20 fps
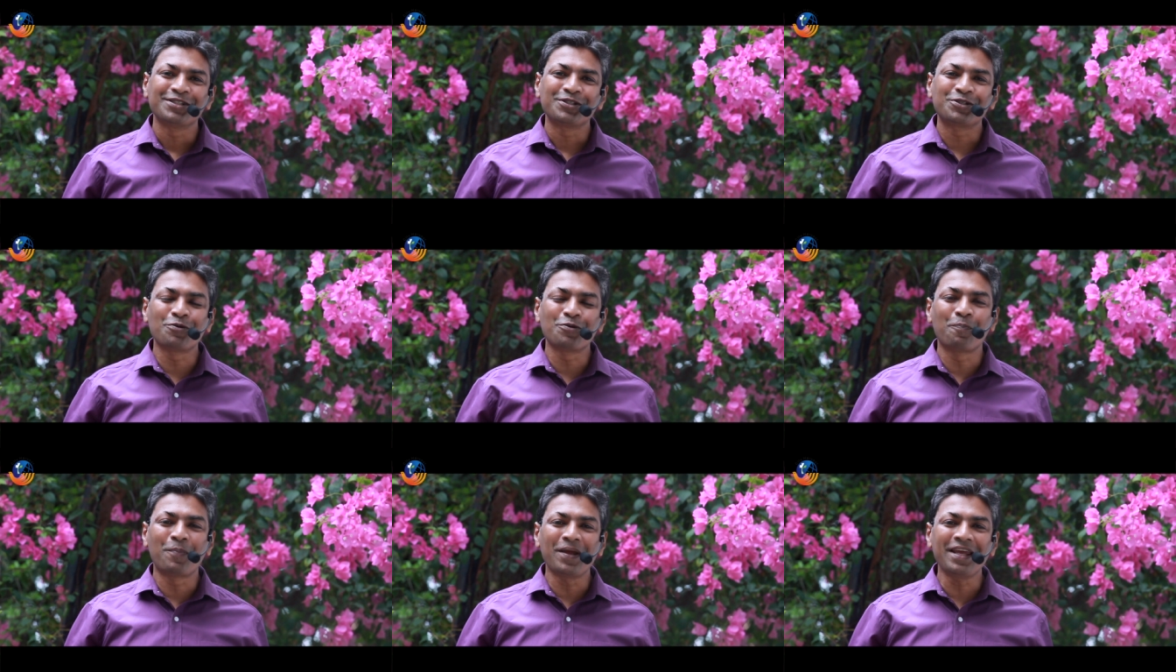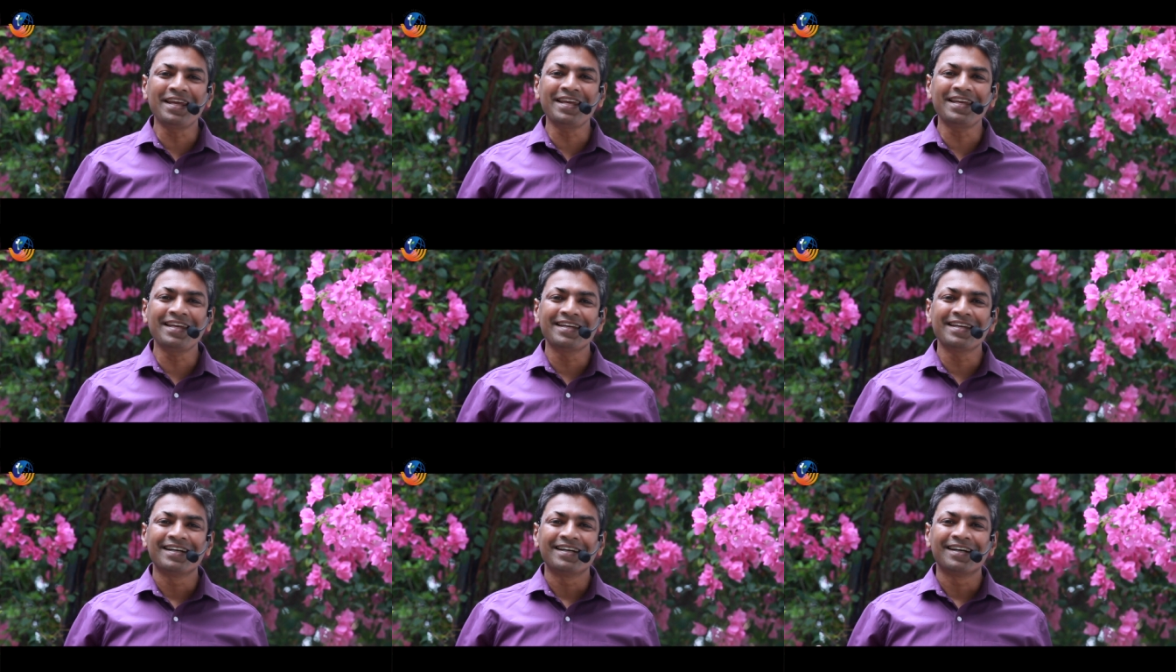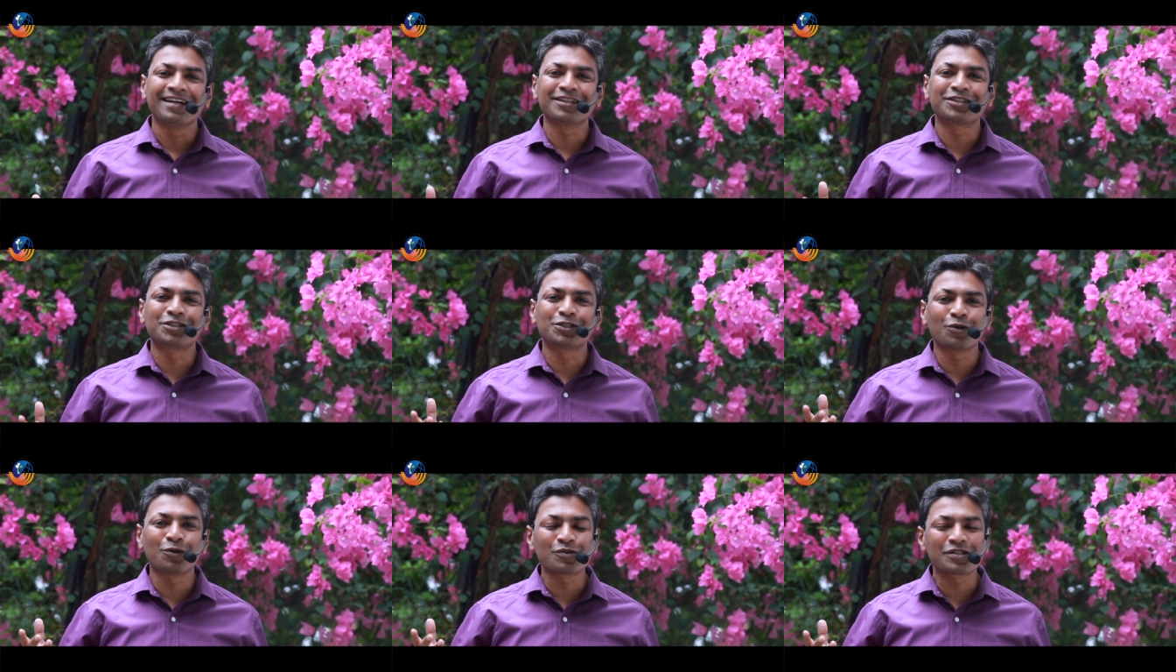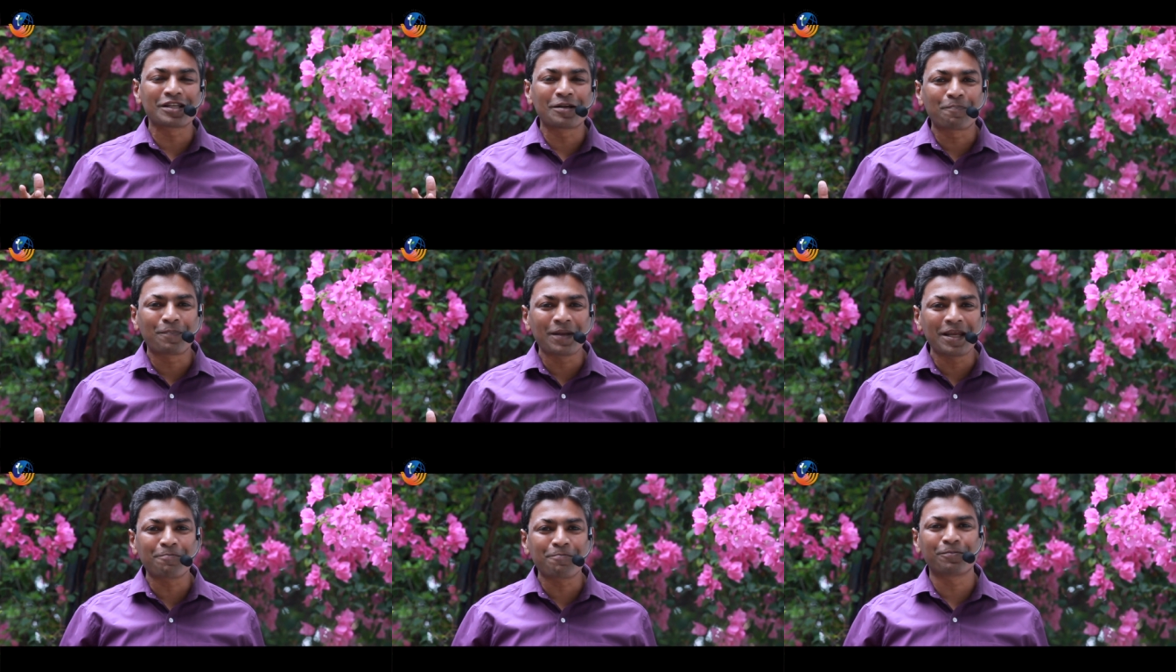to be a chosen
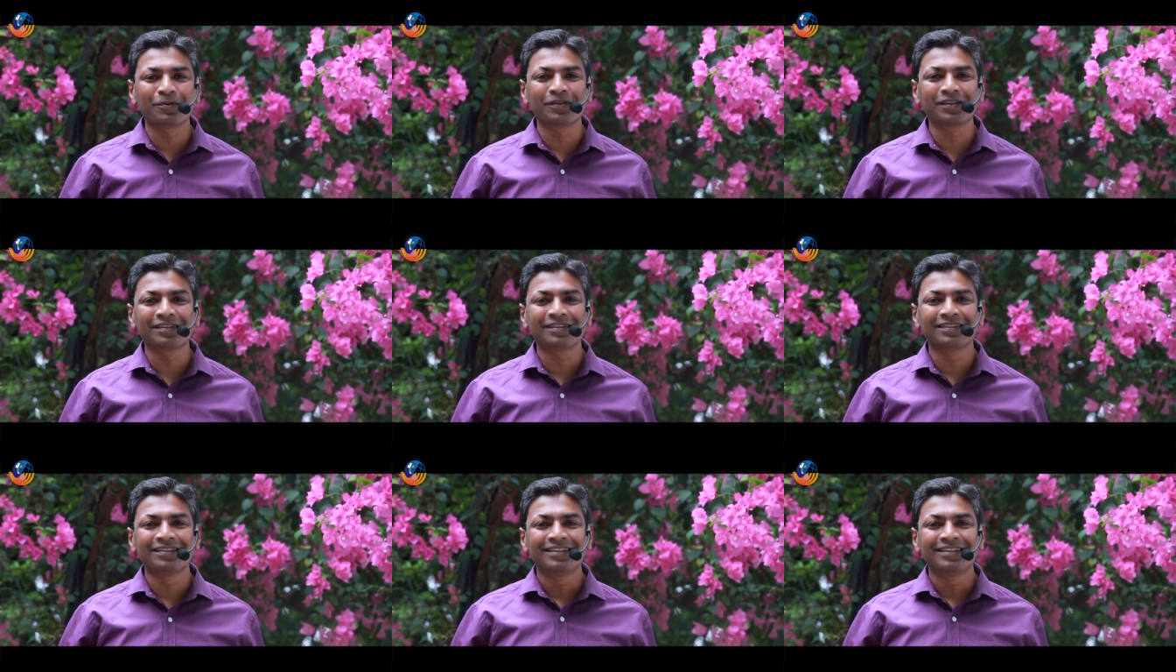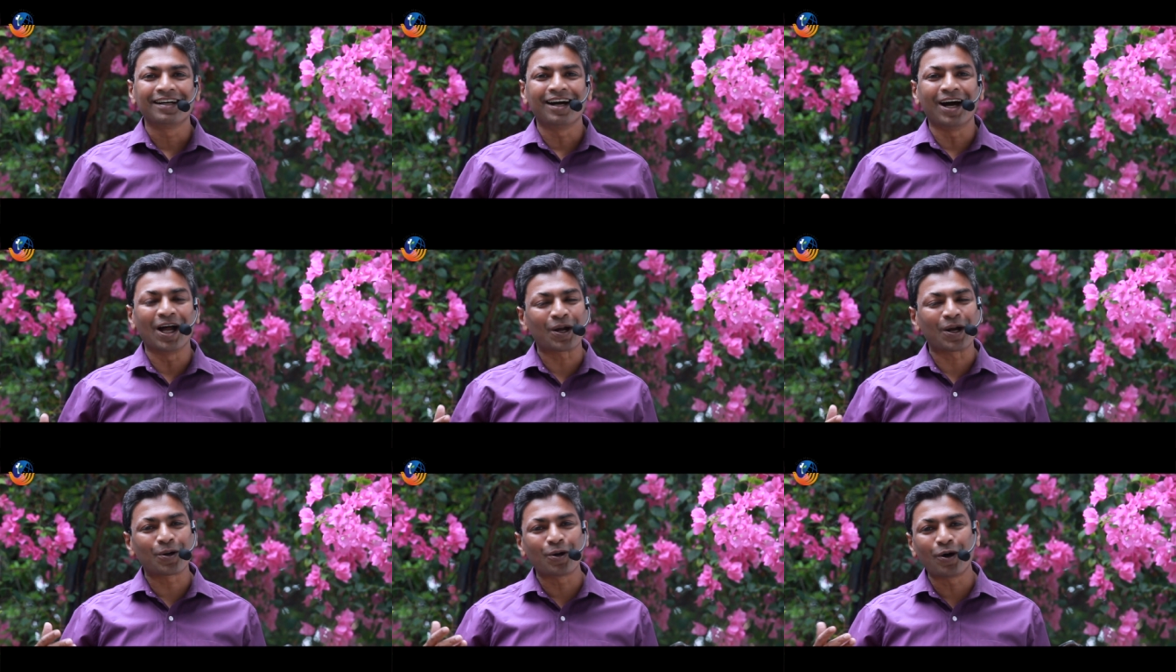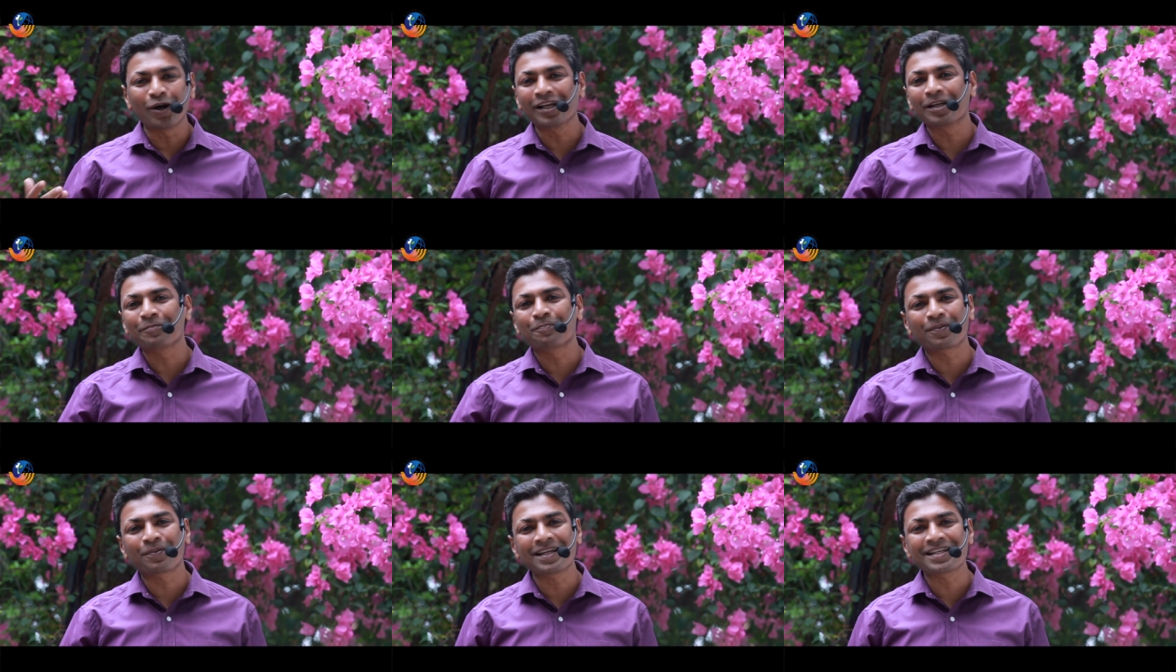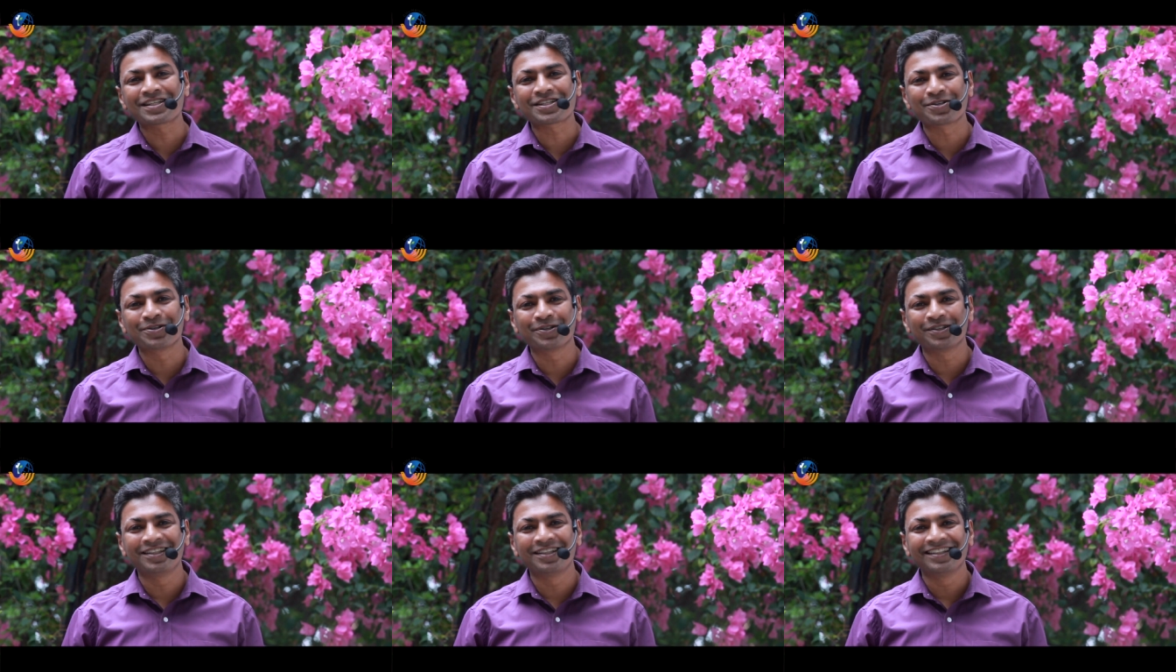people, a royal
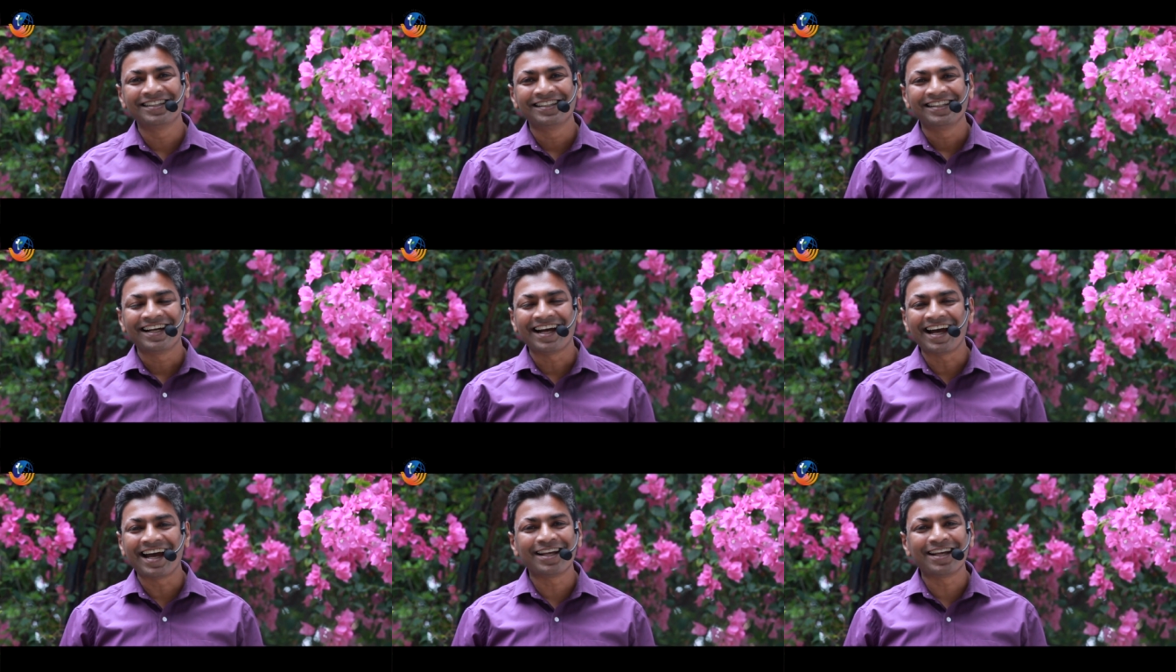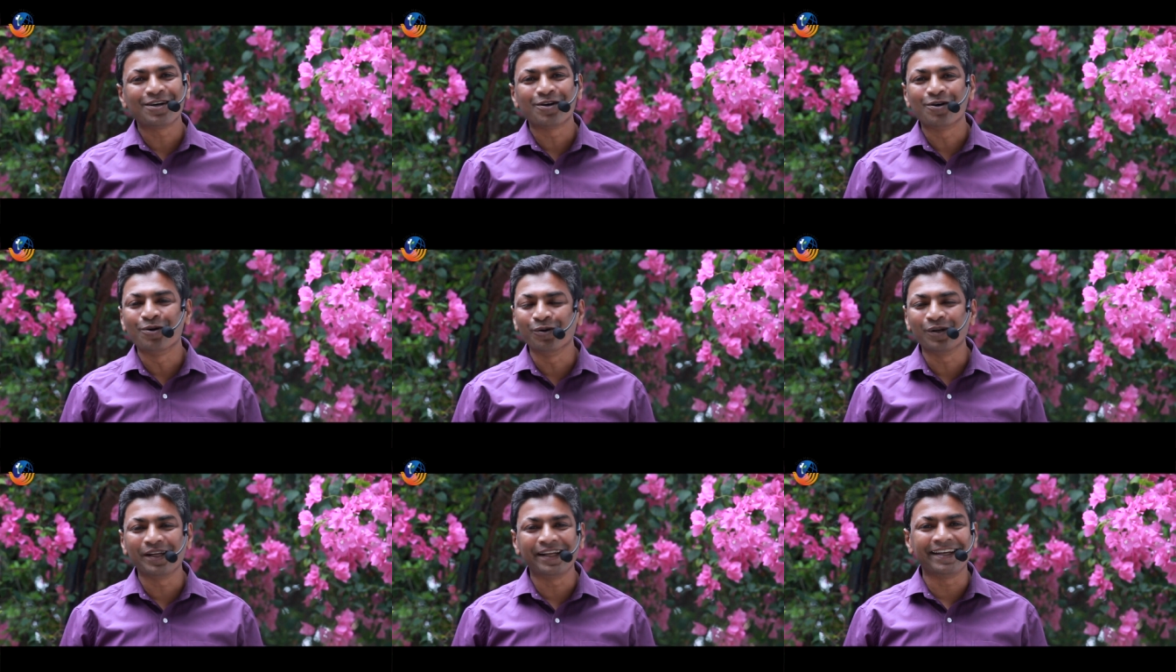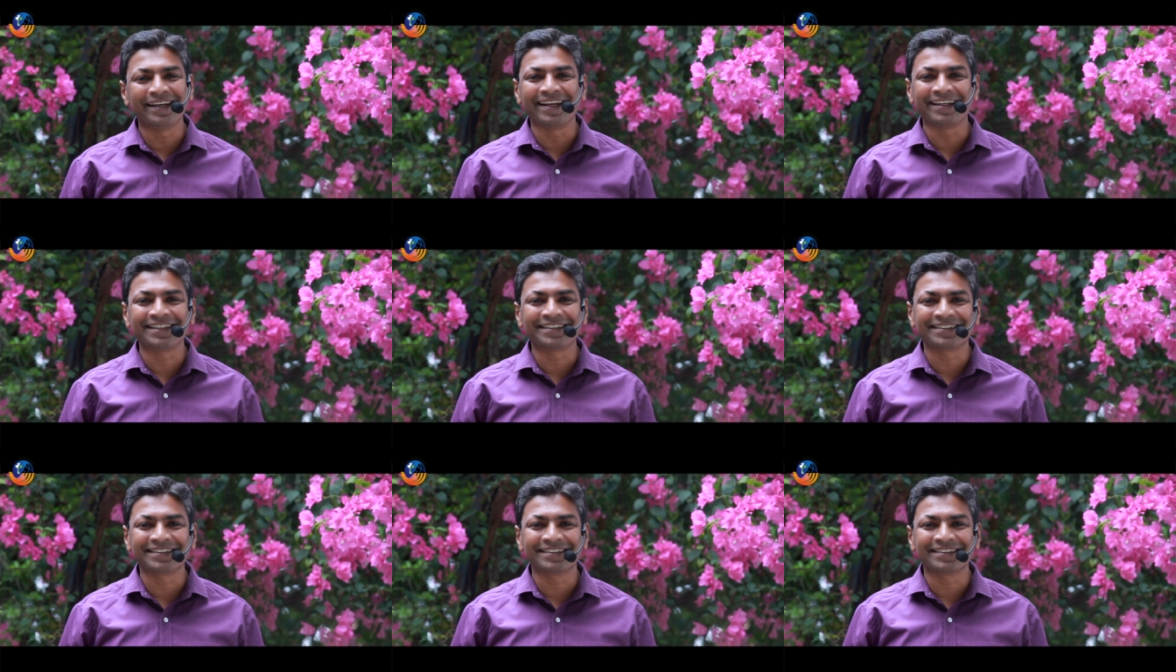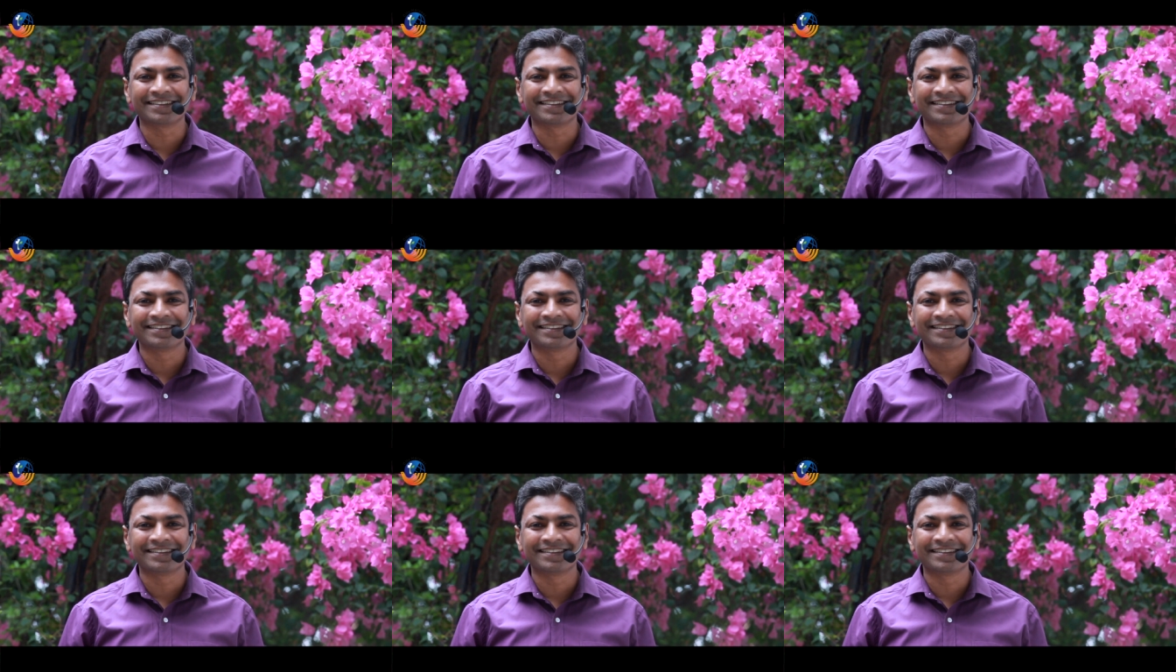priesthood, and a holy nation.